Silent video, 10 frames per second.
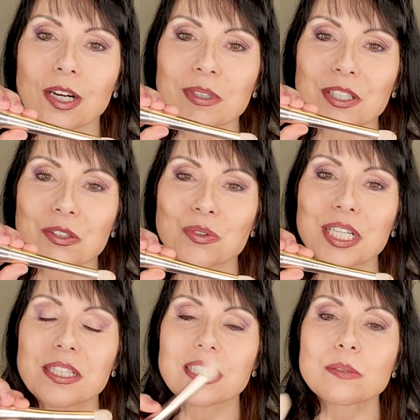I mean, you
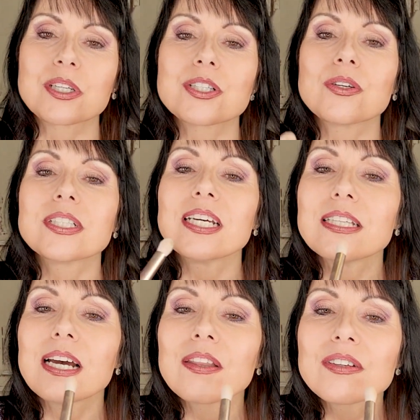need this brush. You could take
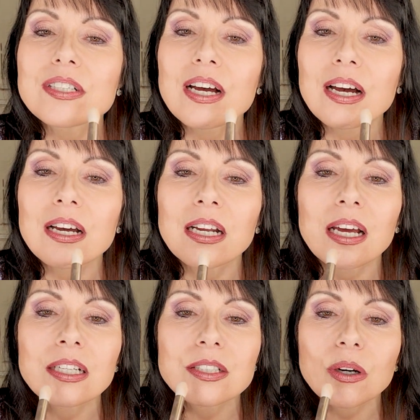the other side
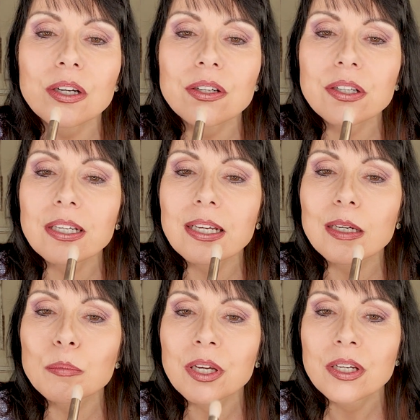and do under your
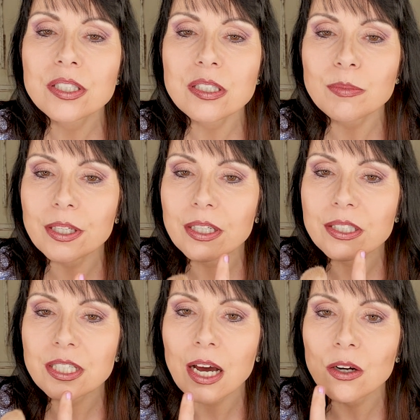lip to make a
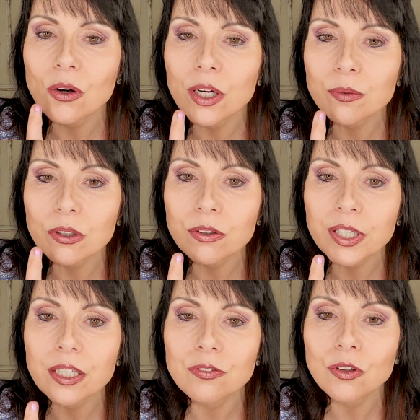shadow and
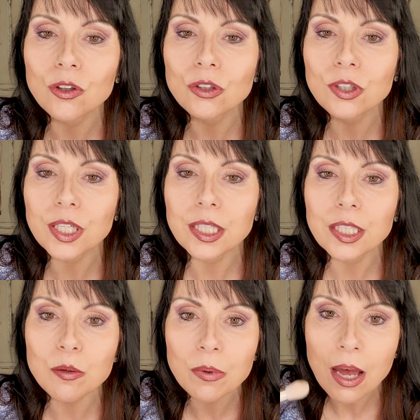create a fuller looking
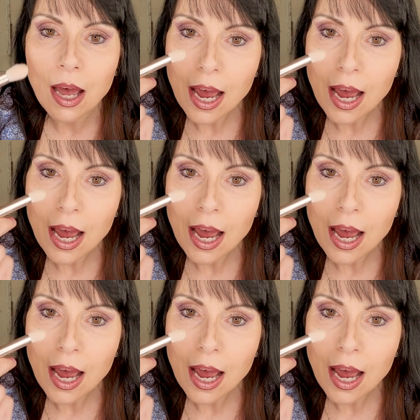lip.